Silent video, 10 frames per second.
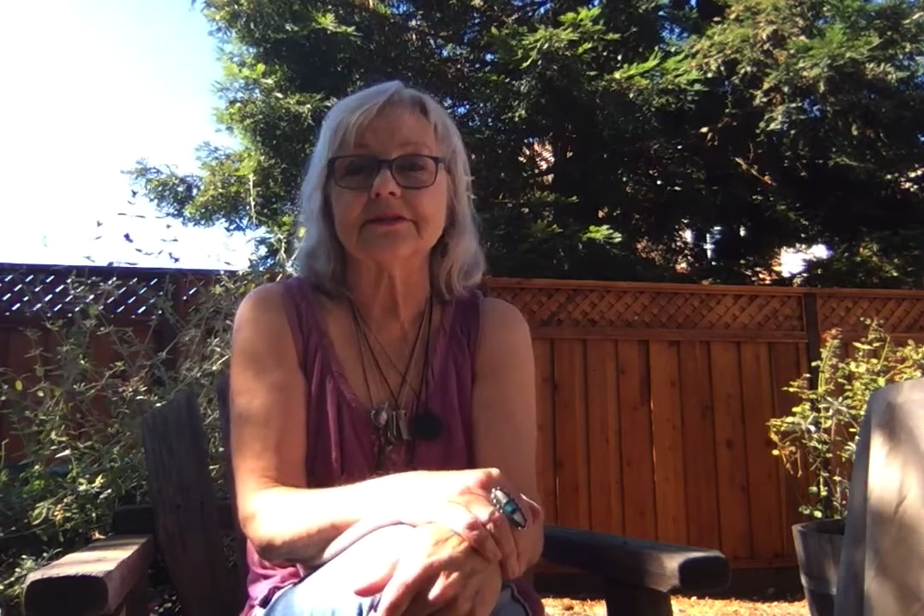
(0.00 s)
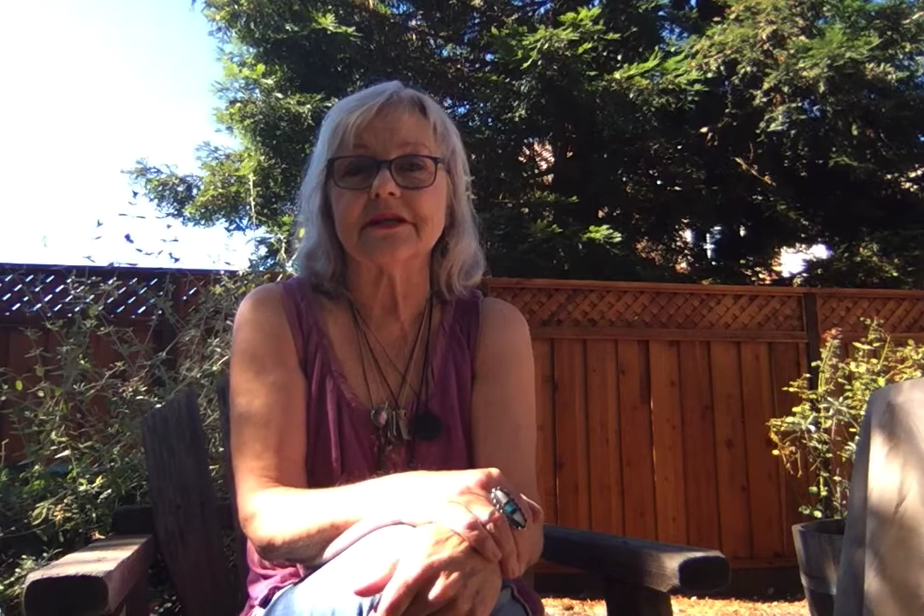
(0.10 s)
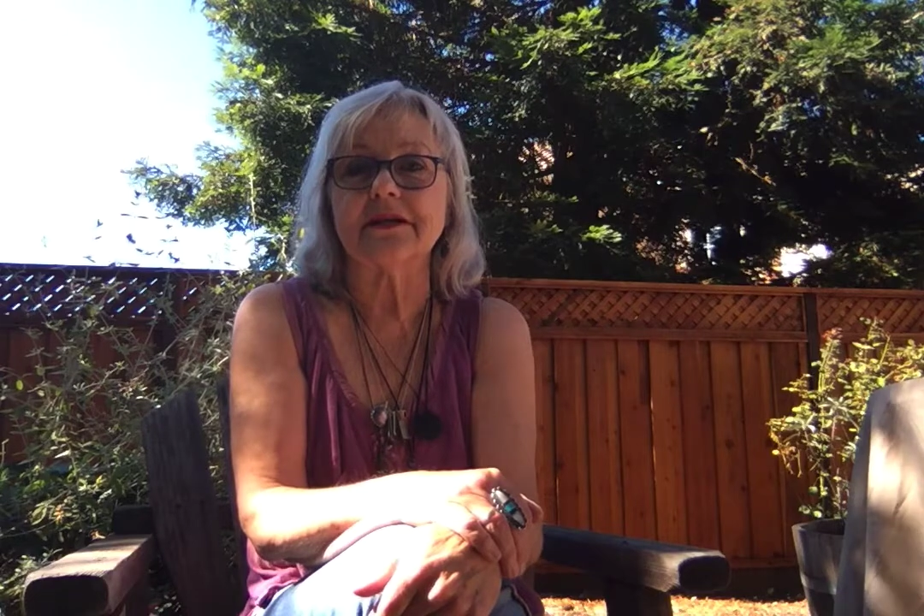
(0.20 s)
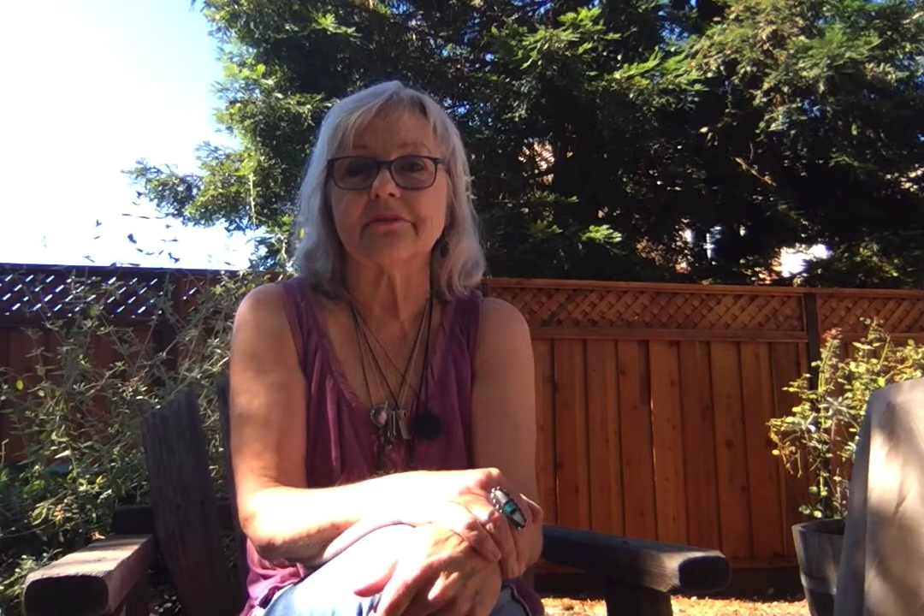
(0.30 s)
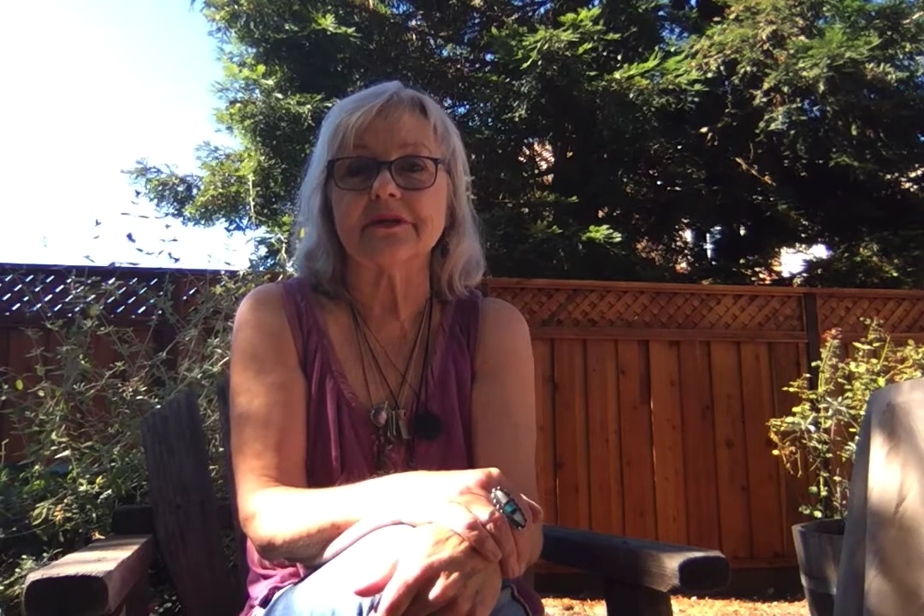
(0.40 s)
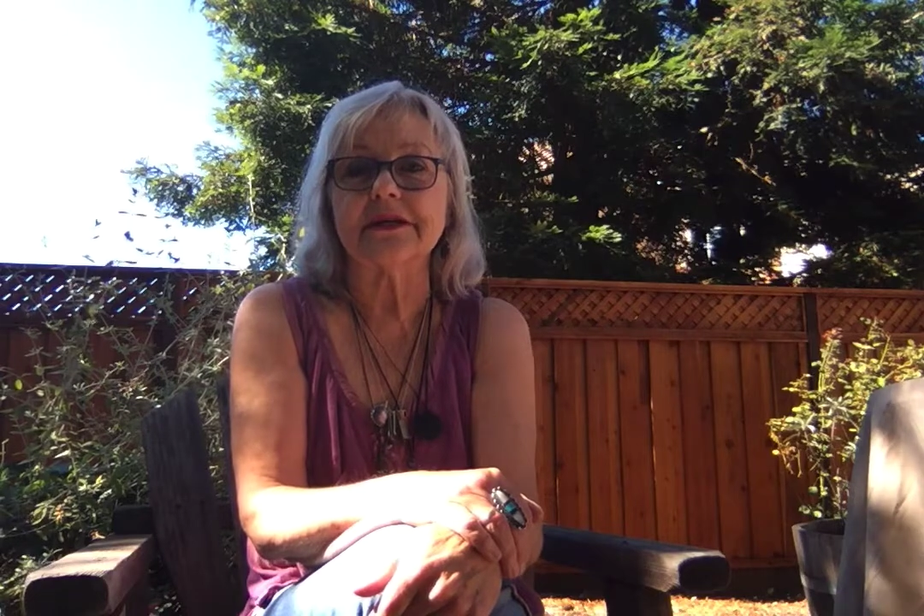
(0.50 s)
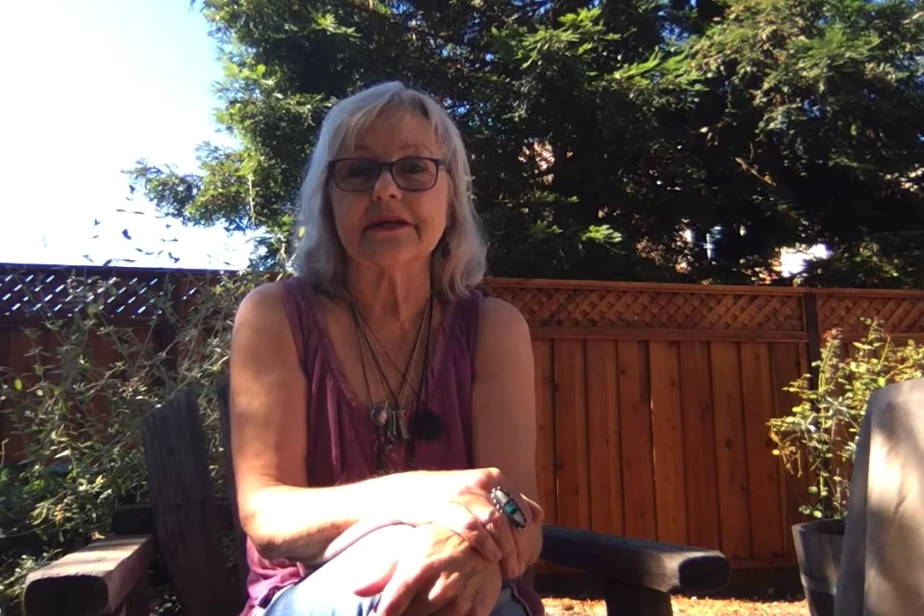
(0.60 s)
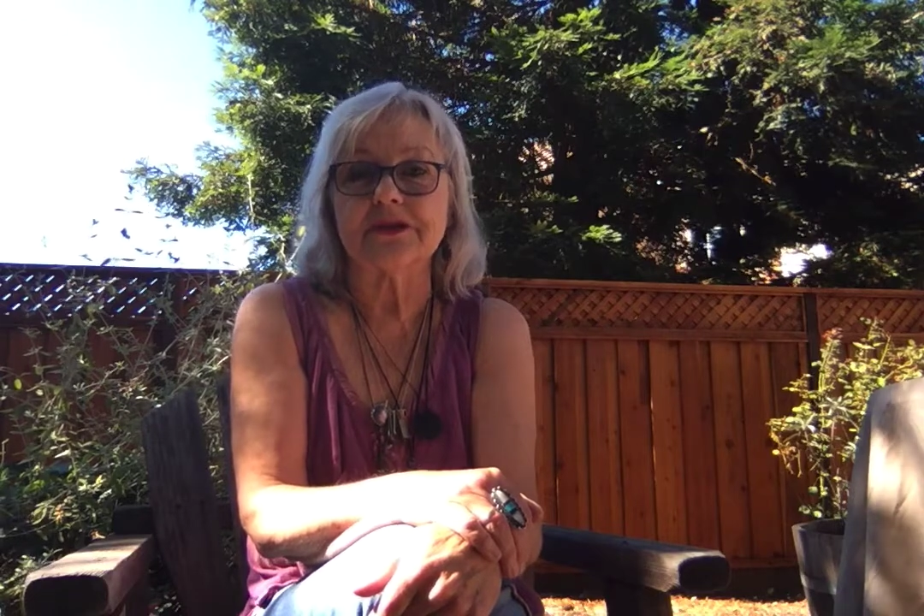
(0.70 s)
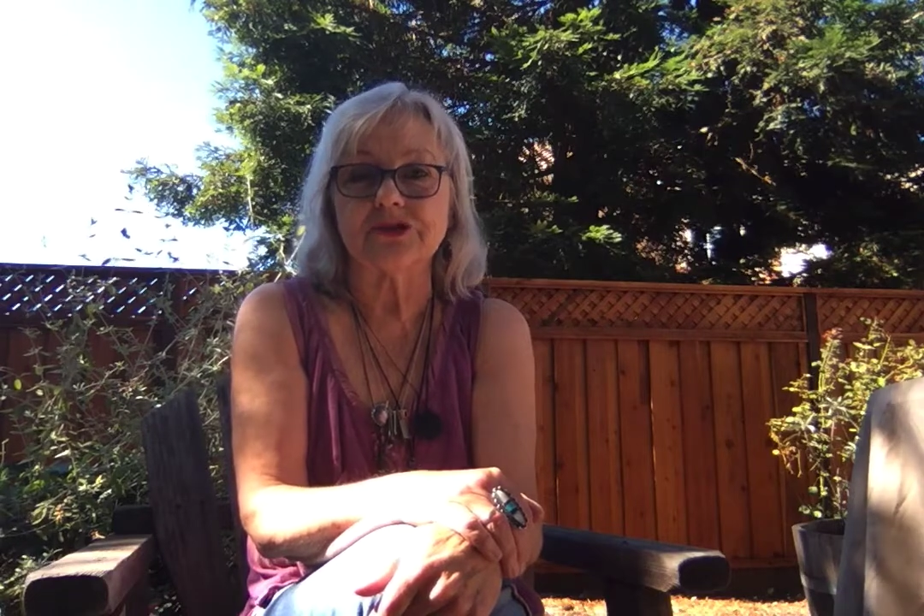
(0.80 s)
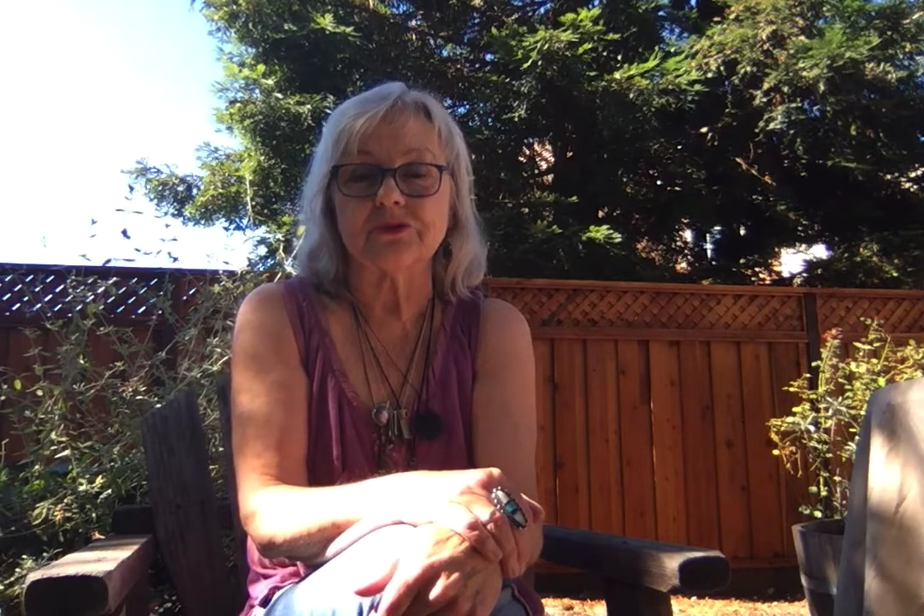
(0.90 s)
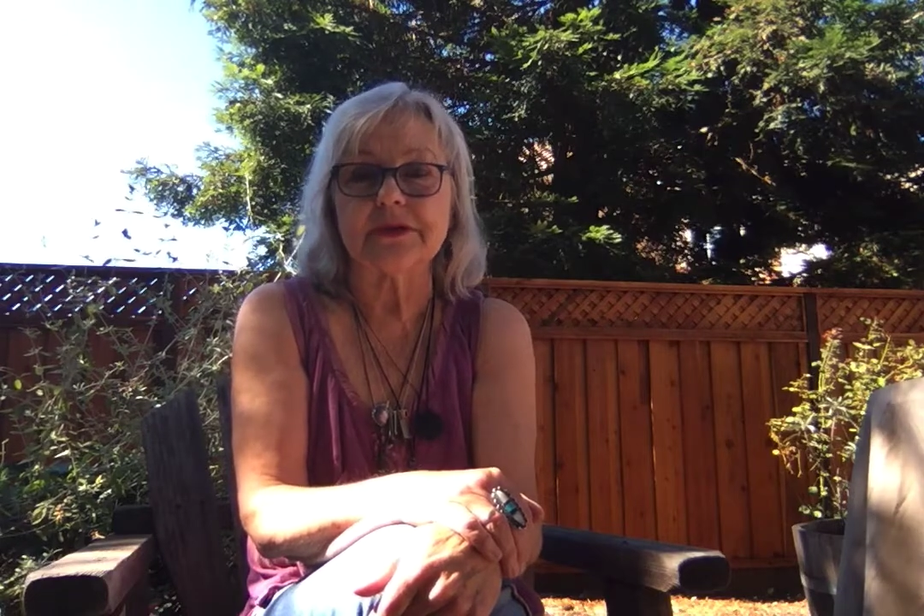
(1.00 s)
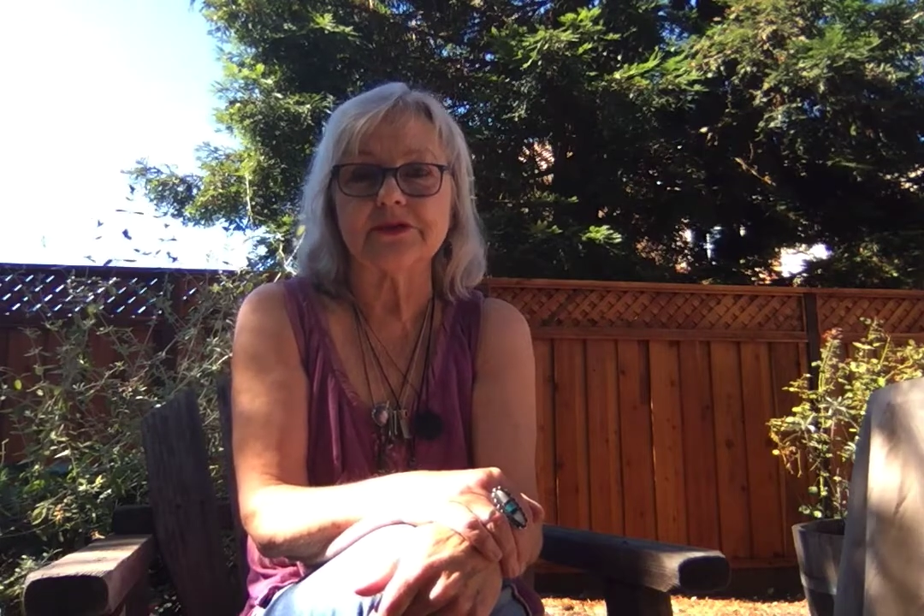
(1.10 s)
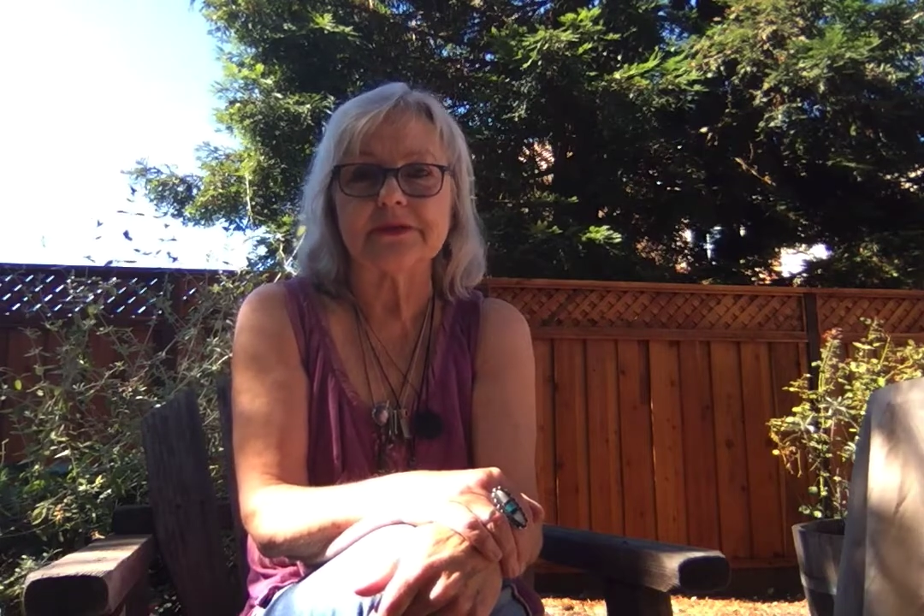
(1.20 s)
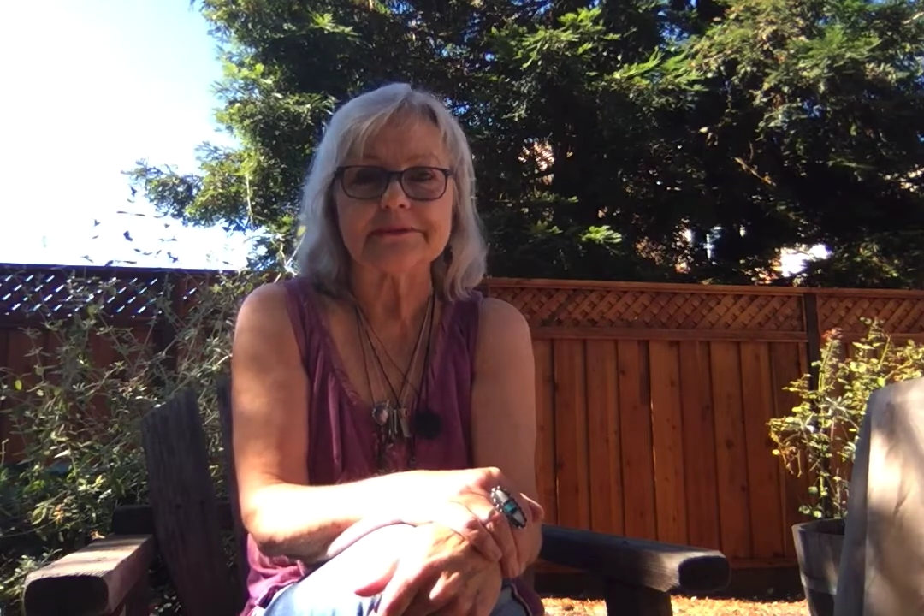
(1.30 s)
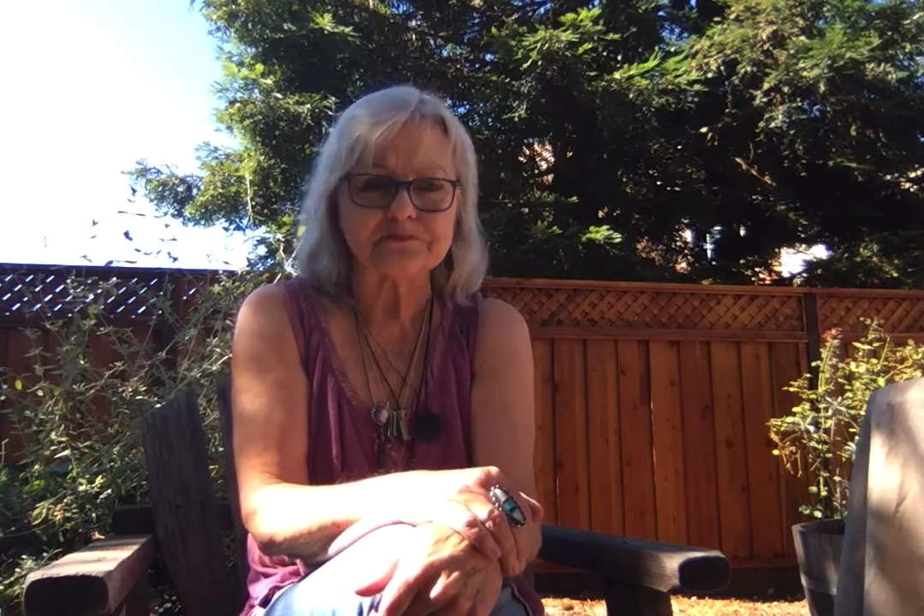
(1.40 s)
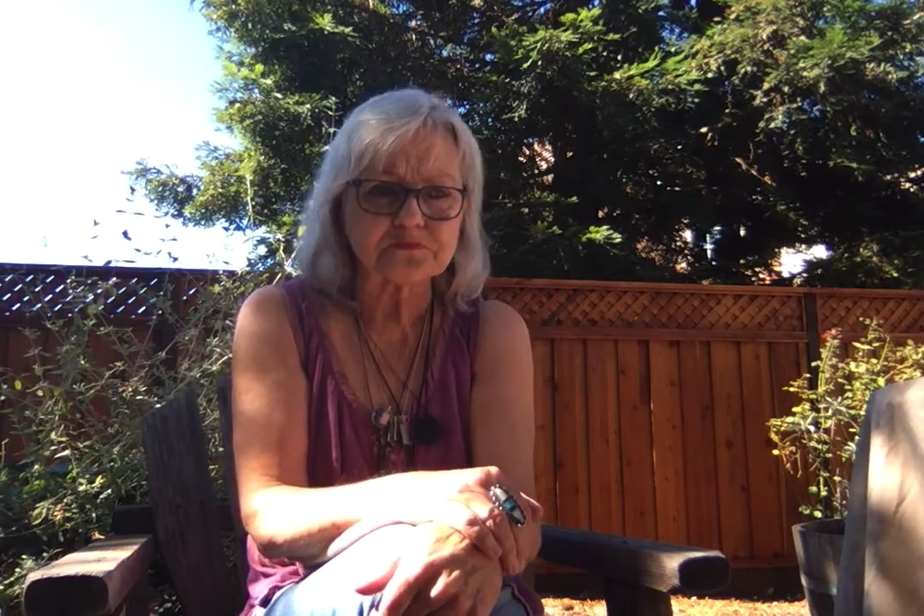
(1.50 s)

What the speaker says: that I really enjoy doing.